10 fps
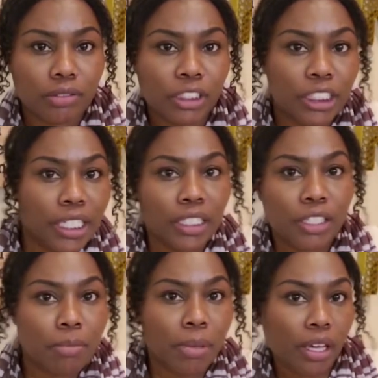Share a
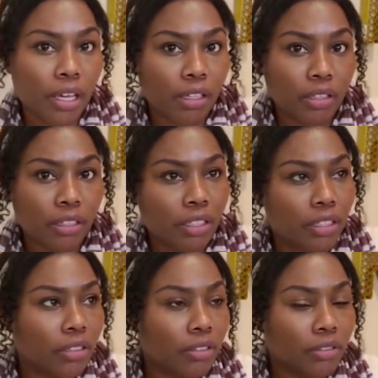little bit.
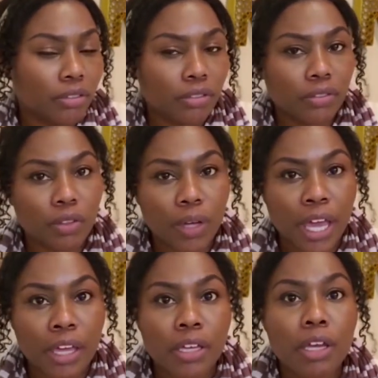
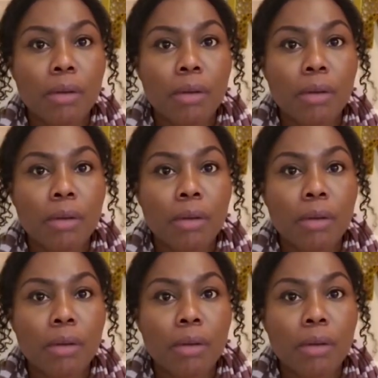Okay?